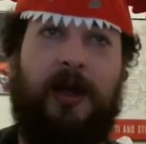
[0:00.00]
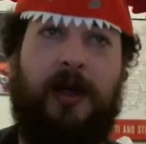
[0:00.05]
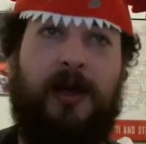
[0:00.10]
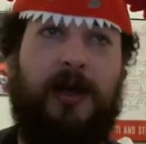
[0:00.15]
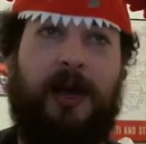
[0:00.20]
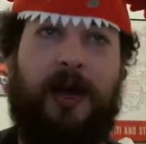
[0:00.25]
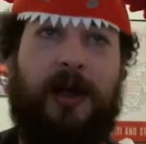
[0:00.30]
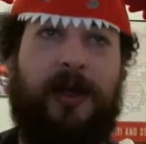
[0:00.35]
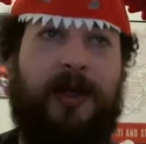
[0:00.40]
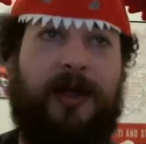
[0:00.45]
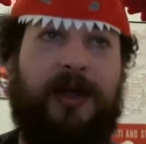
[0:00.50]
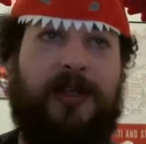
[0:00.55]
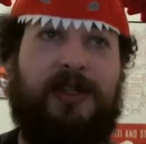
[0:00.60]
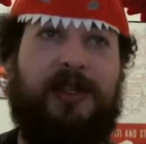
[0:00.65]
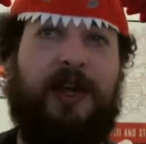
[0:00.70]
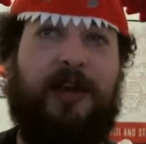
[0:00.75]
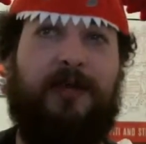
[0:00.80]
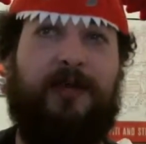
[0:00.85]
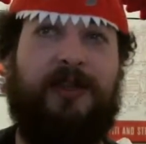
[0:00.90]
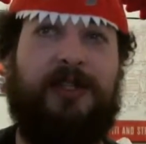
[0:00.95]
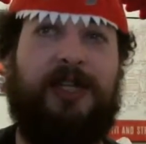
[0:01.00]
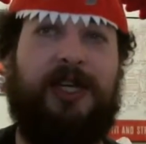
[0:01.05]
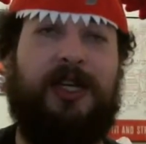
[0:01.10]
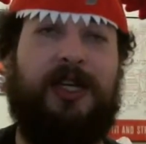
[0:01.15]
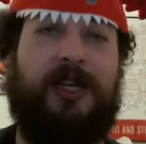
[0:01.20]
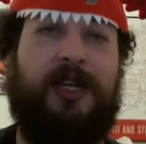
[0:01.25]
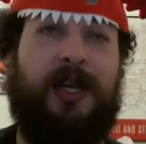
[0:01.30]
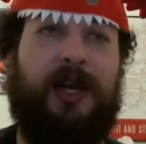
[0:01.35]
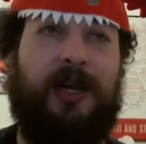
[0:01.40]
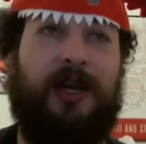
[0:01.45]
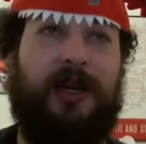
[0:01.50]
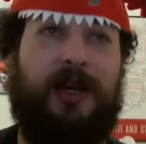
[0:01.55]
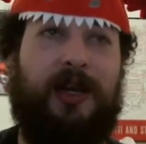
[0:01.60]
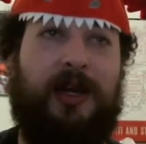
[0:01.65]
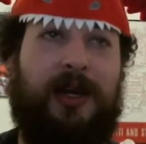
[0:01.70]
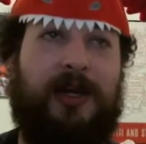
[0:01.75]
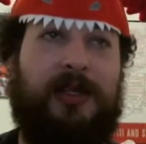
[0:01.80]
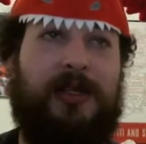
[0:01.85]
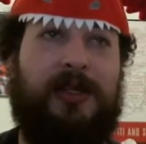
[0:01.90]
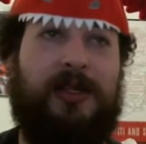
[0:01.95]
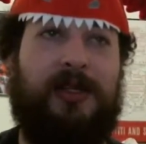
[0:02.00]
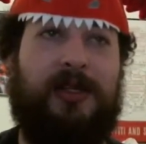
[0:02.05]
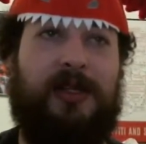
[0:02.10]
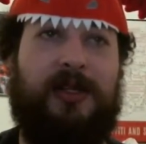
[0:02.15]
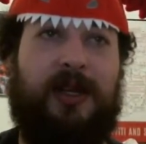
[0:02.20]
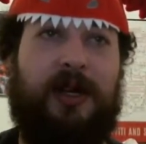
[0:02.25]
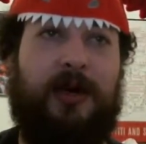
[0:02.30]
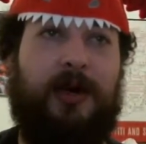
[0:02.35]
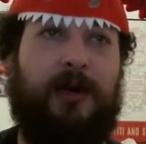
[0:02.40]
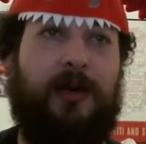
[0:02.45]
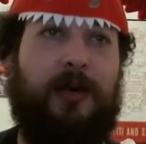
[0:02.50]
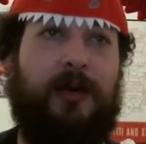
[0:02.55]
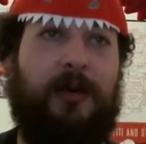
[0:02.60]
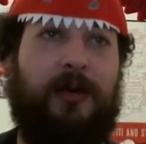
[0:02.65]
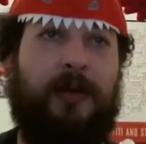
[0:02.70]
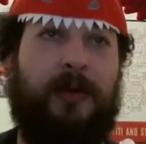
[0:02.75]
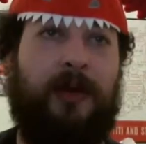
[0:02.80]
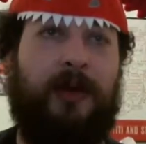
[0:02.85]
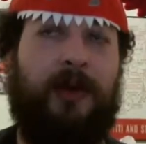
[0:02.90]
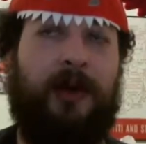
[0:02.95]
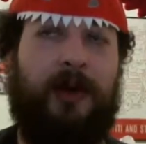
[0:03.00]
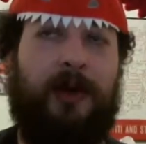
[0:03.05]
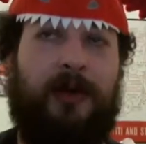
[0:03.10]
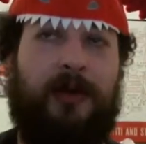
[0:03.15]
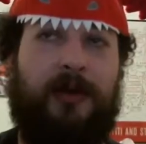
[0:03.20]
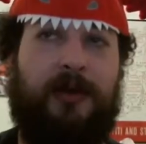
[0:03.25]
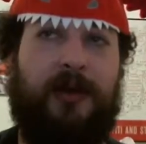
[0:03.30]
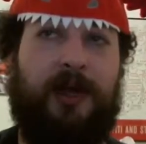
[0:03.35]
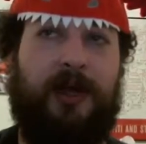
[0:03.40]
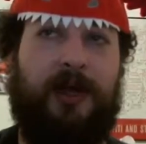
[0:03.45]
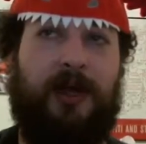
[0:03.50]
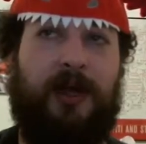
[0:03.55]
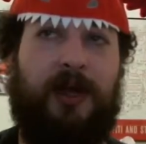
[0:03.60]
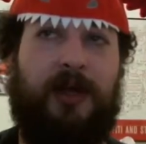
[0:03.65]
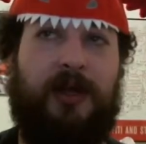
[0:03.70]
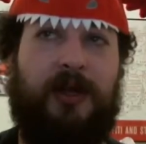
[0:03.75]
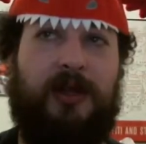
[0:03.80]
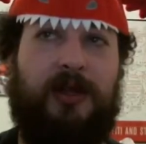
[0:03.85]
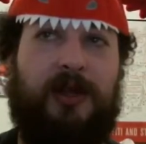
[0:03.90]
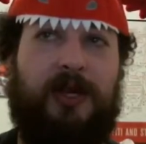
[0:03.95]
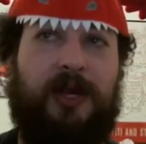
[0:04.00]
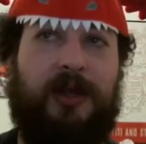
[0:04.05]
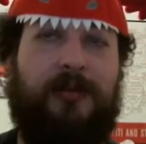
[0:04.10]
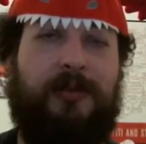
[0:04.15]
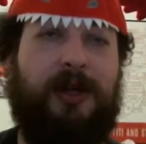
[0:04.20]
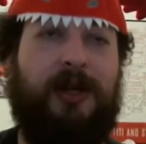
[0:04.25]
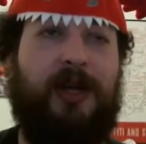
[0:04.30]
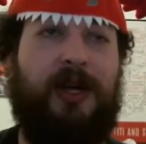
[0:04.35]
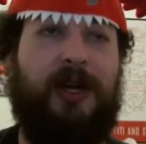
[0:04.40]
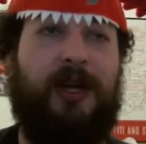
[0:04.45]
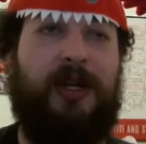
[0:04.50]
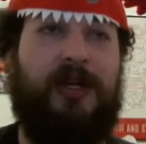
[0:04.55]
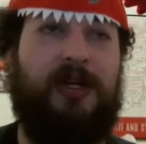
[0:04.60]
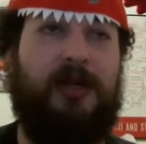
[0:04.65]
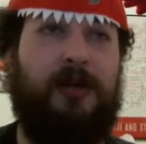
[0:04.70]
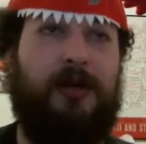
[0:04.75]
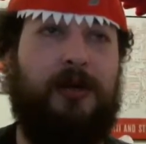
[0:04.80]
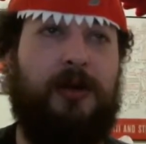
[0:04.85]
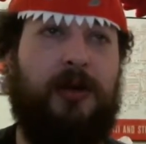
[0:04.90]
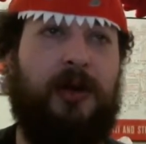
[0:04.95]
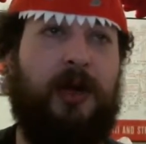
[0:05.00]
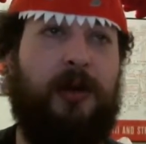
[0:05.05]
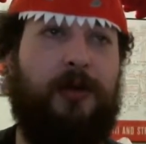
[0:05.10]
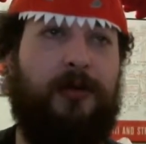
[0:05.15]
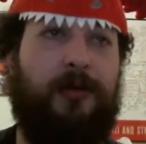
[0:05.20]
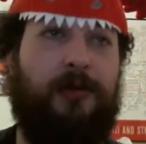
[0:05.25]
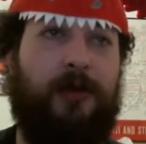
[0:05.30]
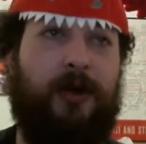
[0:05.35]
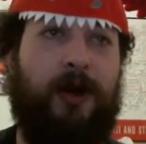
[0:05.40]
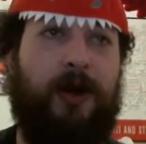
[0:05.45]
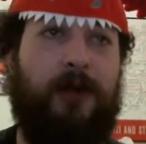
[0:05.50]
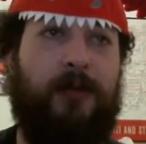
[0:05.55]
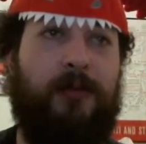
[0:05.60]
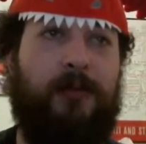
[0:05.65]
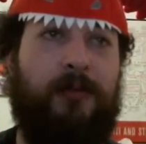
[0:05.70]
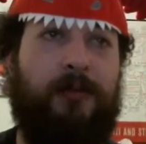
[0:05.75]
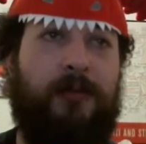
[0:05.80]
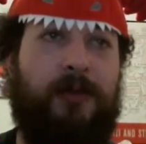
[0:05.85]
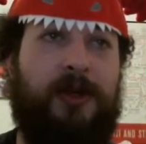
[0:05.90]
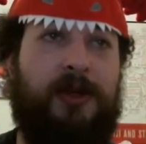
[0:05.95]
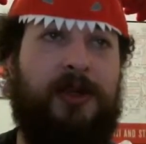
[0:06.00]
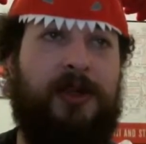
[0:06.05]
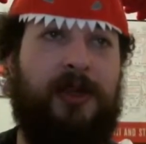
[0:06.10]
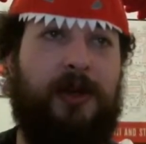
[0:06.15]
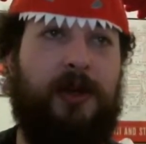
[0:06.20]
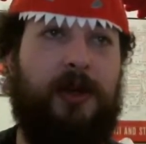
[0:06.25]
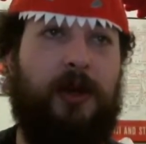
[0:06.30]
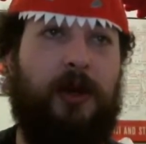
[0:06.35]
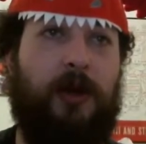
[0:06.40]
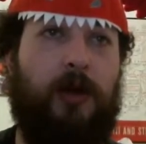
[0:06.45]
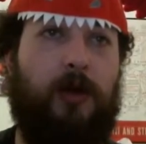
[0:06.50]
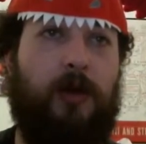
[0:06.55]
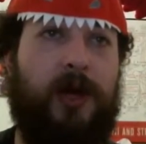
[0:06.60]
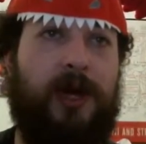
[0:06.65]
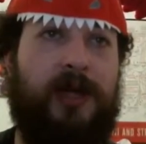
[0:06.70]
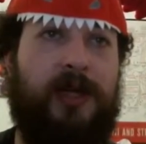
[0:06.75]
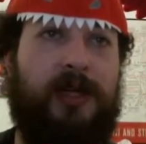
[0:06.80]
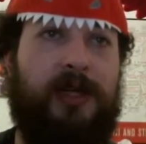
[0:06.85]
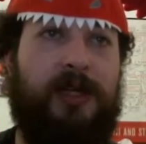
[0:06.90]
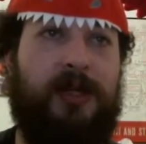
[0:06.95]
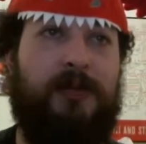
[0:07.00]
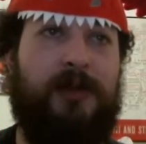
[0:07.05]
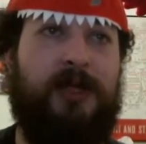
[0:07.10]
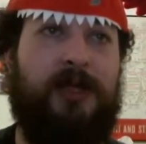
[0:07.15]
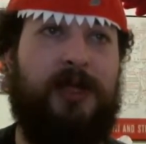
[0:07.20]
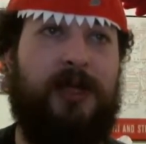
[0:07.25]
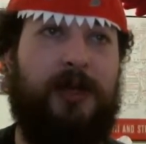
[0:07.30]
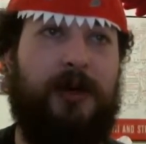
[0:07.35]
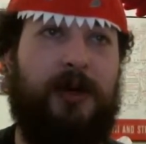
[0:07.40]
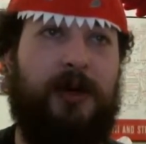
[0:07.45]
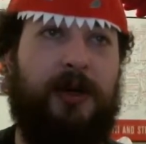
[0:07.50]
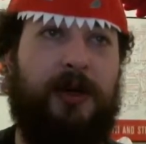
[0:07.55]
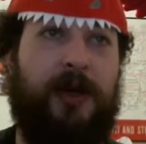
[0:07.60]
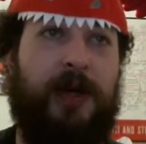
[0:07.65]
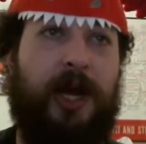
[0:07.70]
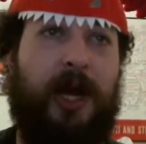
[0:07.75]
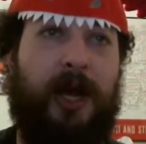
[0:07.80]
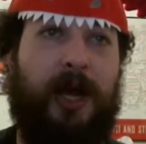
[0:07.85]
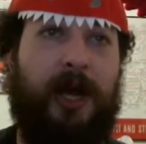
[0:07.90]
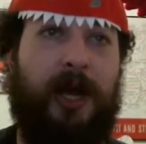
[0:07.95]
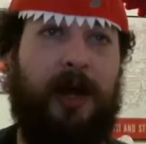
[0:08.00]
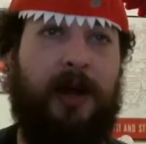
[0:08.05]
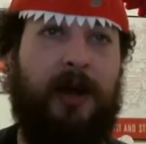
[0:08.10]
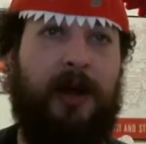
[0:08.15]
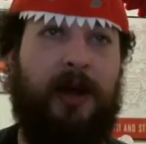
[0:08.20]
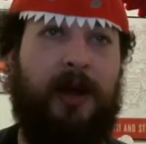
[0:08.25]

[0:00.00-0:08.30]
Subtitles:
None of that stuff is in yet. It's the ability to go from material 1 to material 9